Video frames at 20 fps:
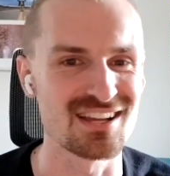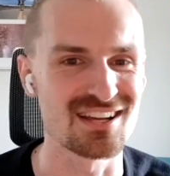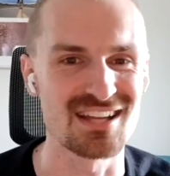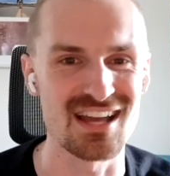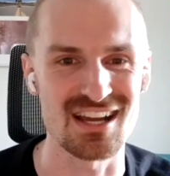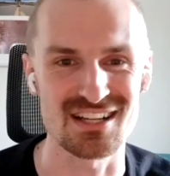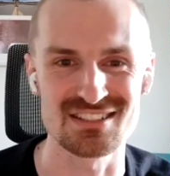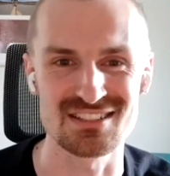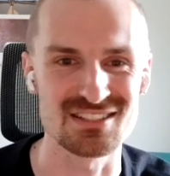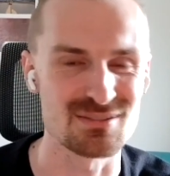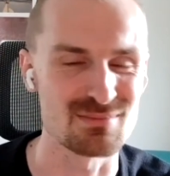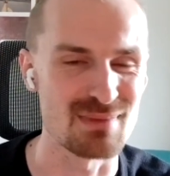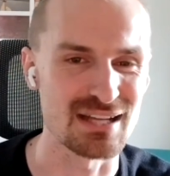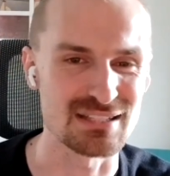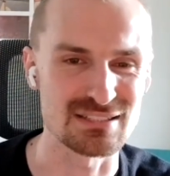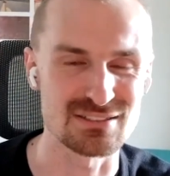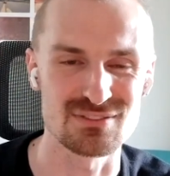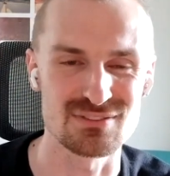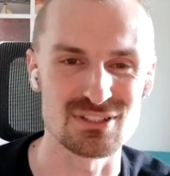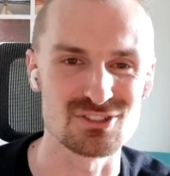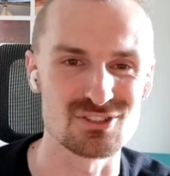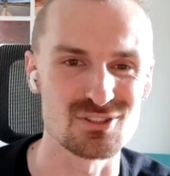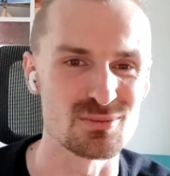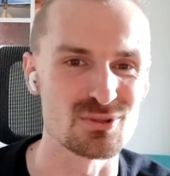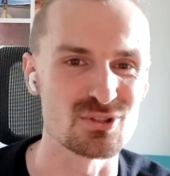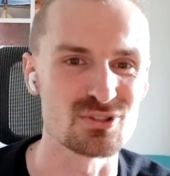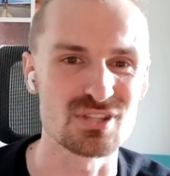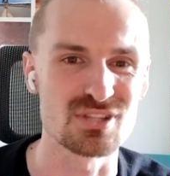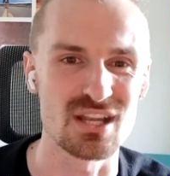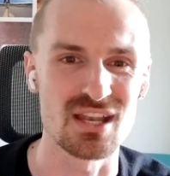connected to massive
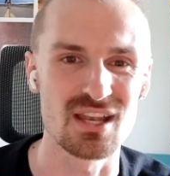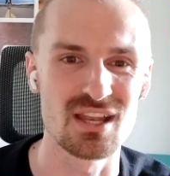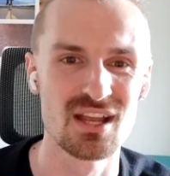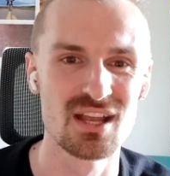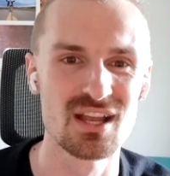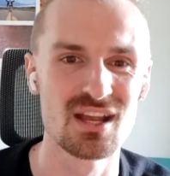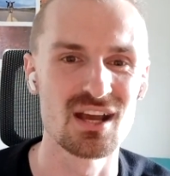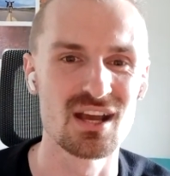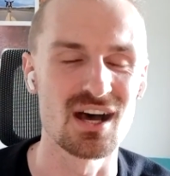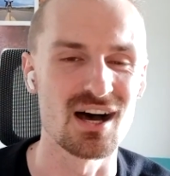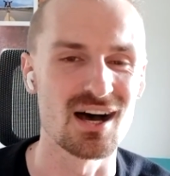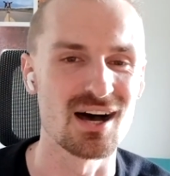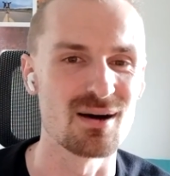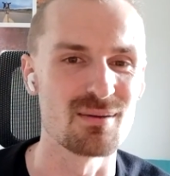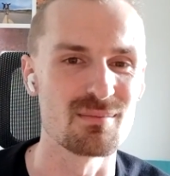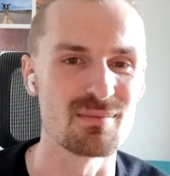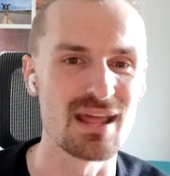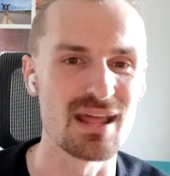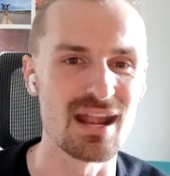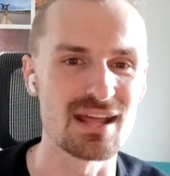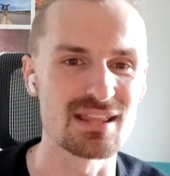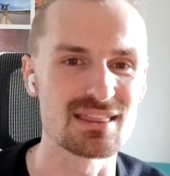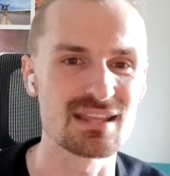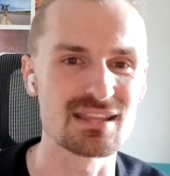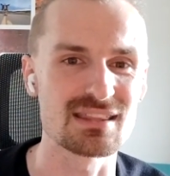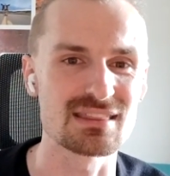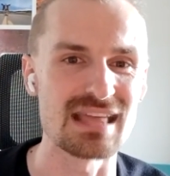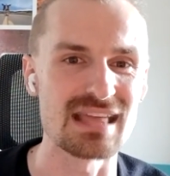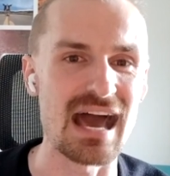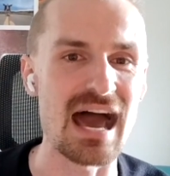distribution, um, and I
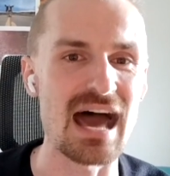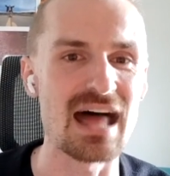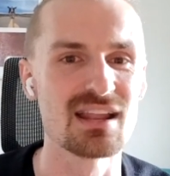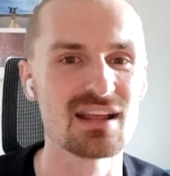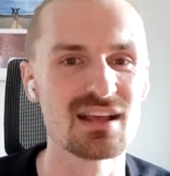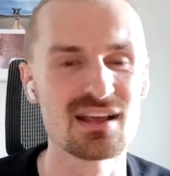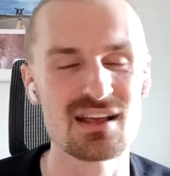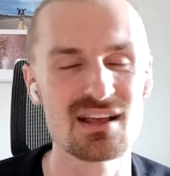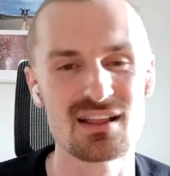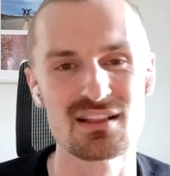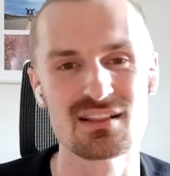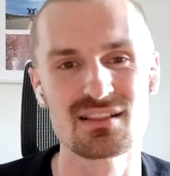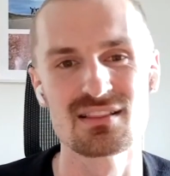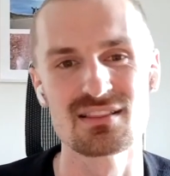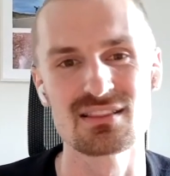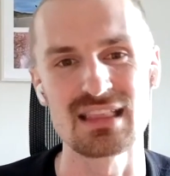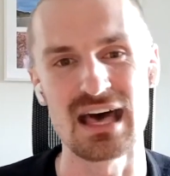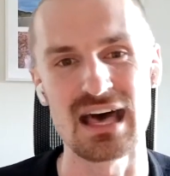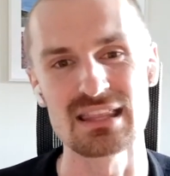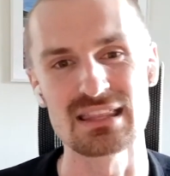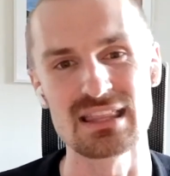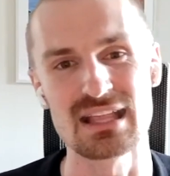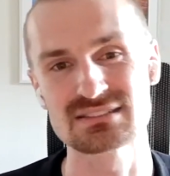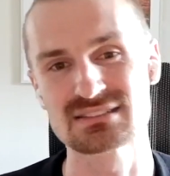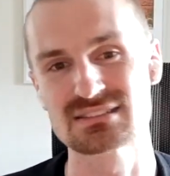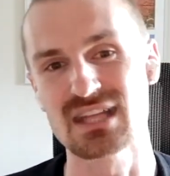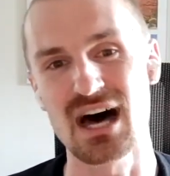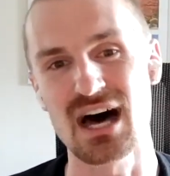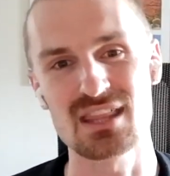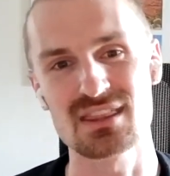think that that
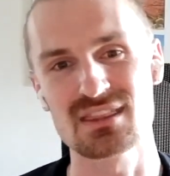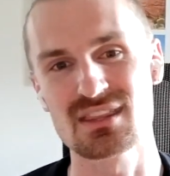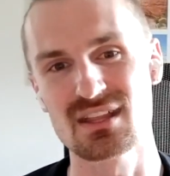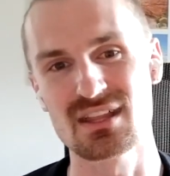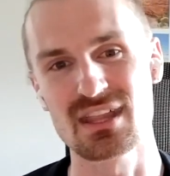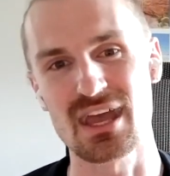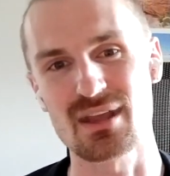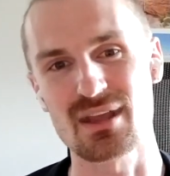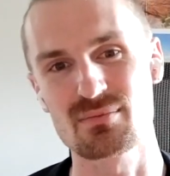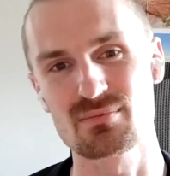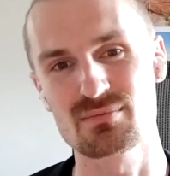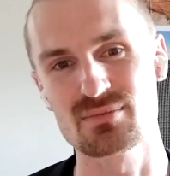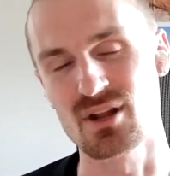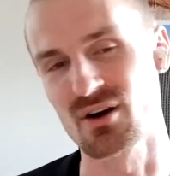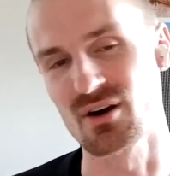that's not the like you